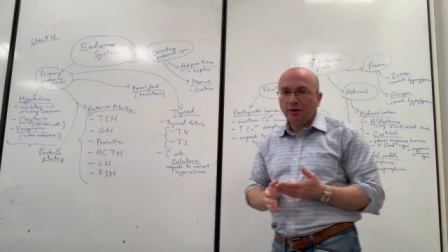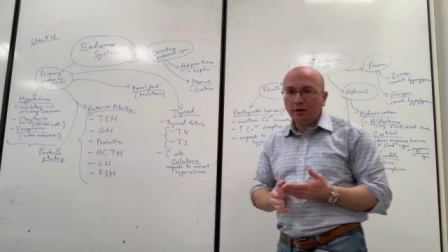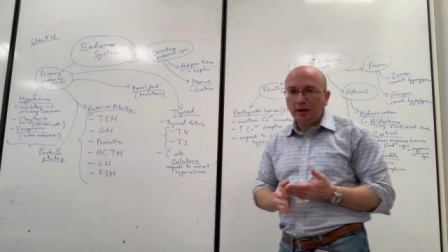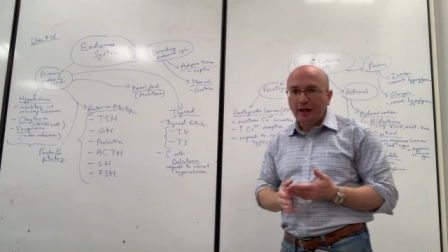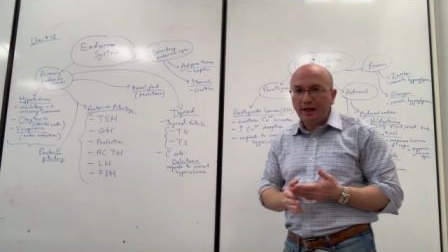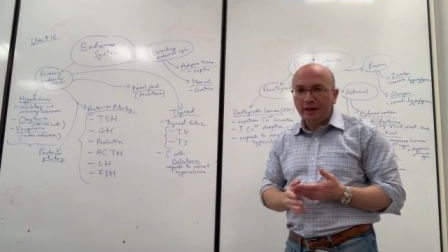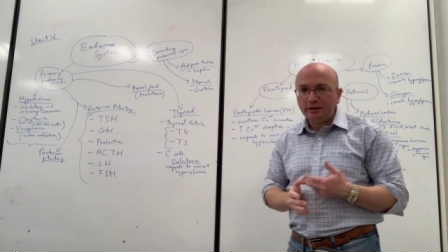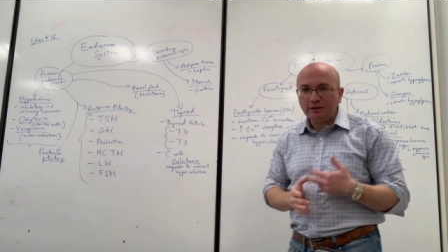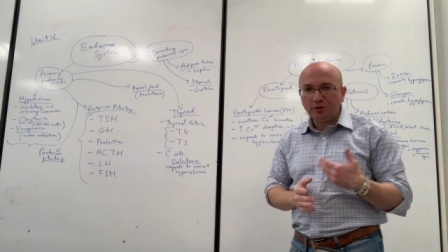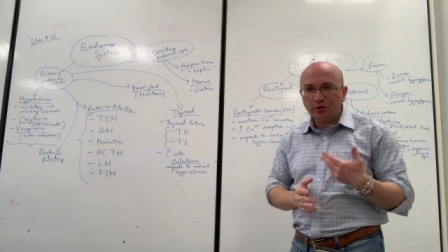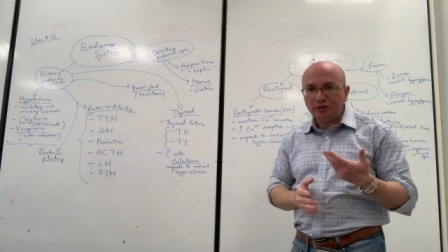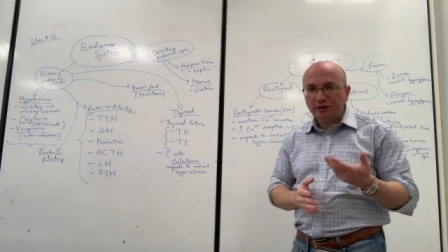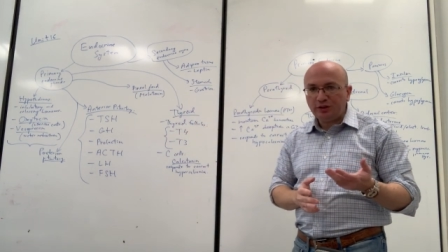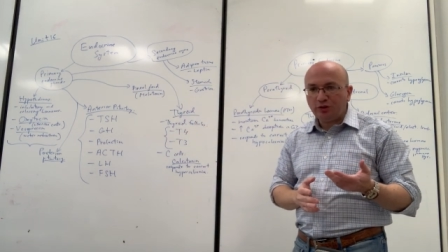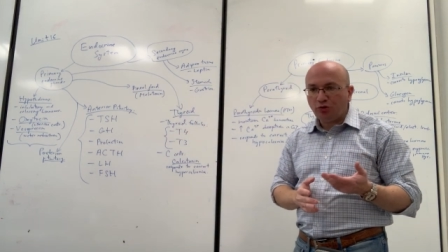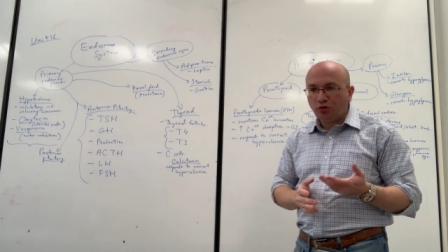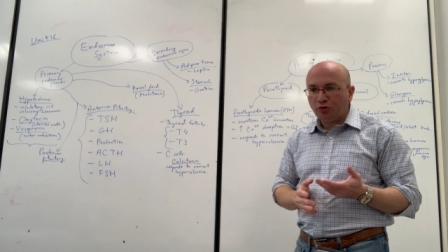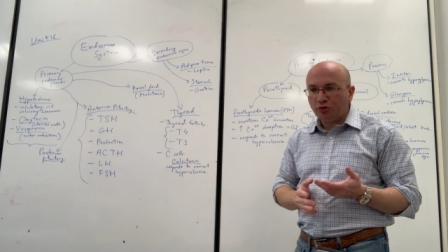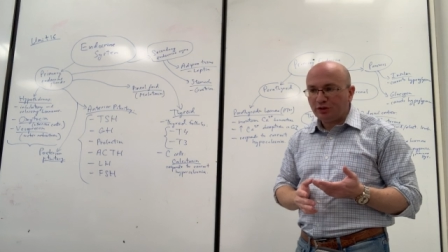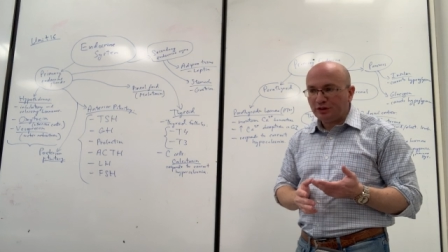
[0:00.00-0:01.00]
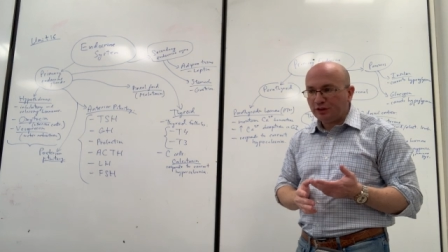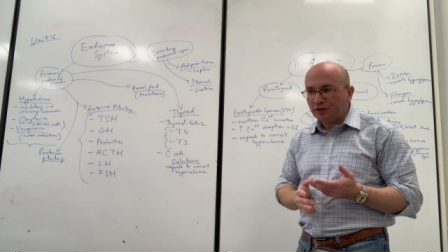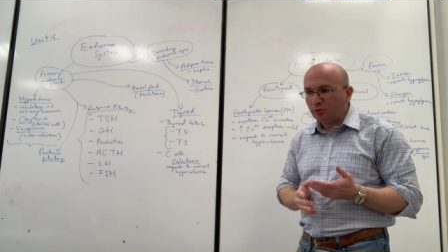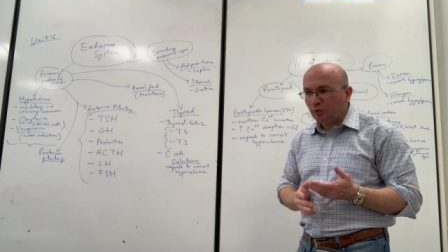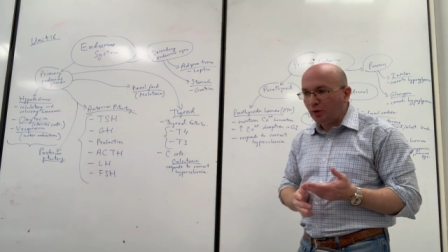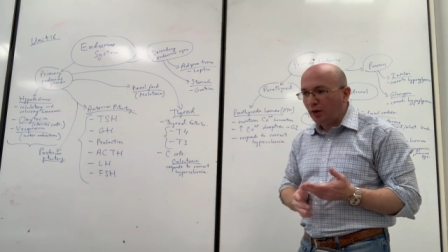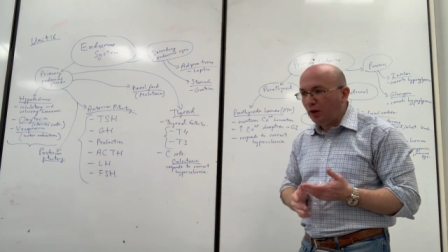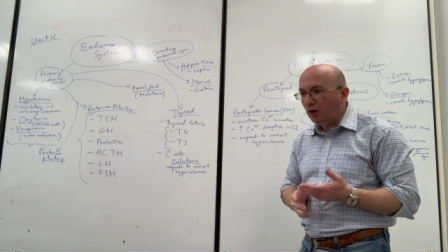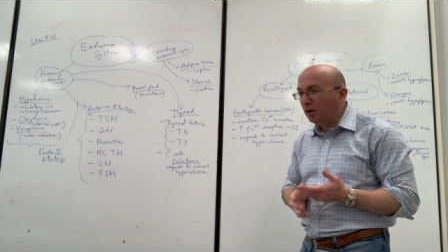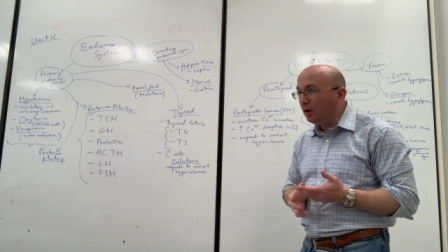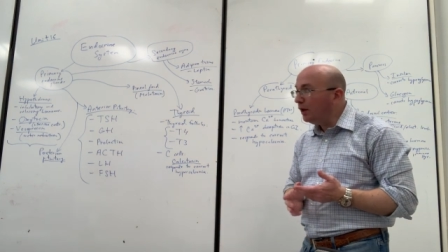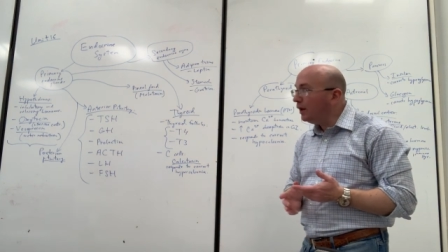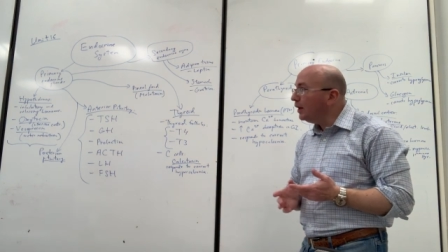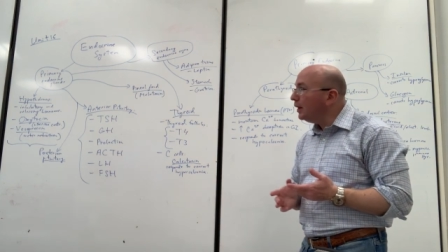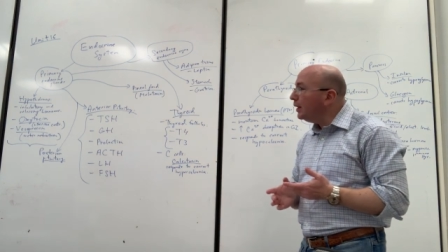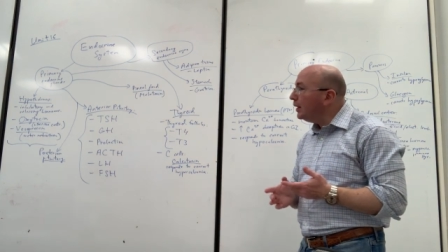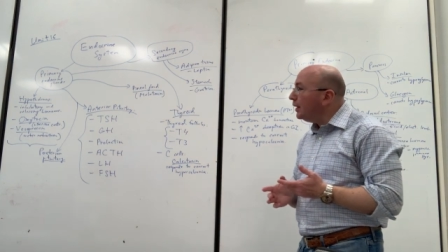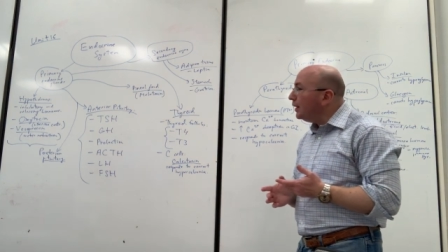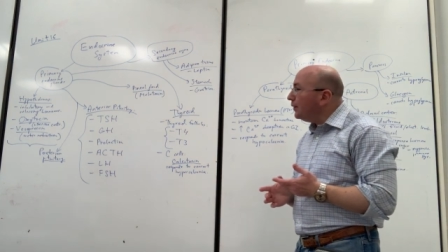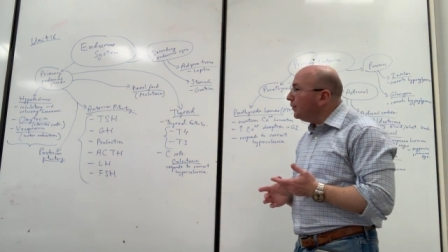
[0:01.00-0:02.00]
glands or tissues as well.
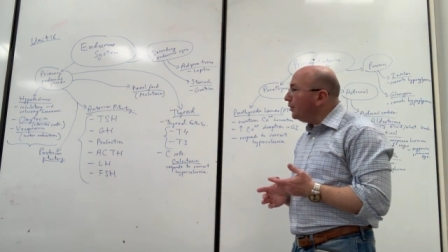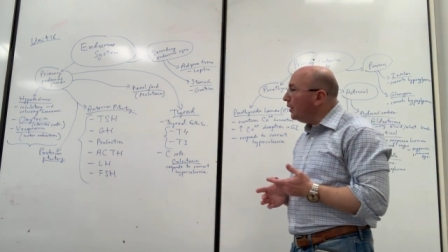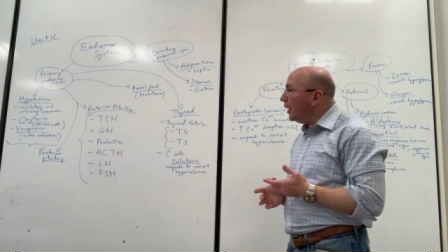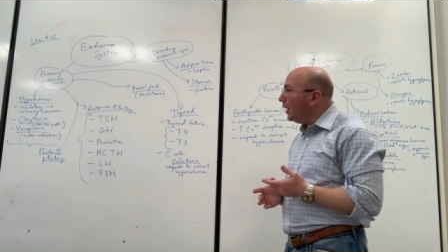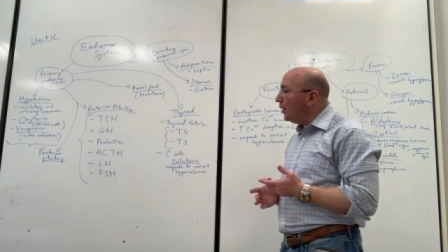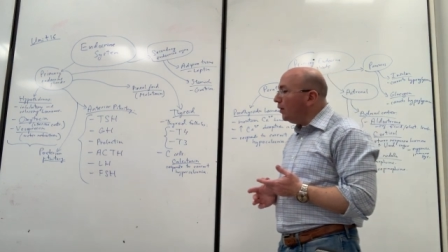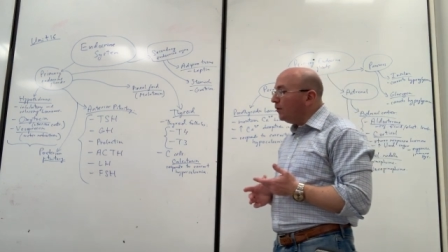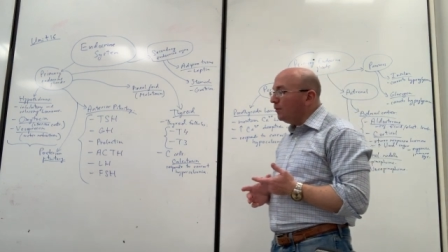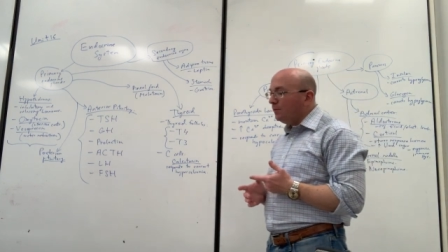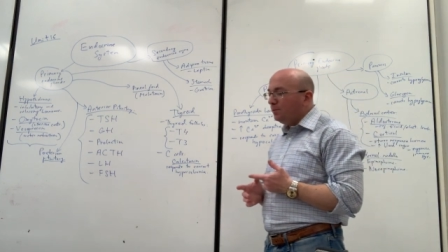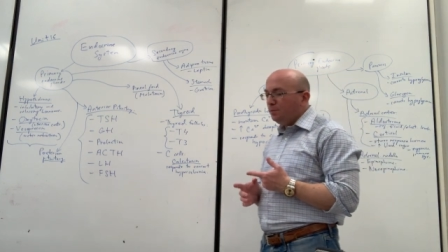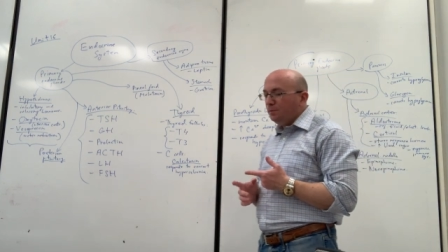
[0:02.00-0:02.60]
Now,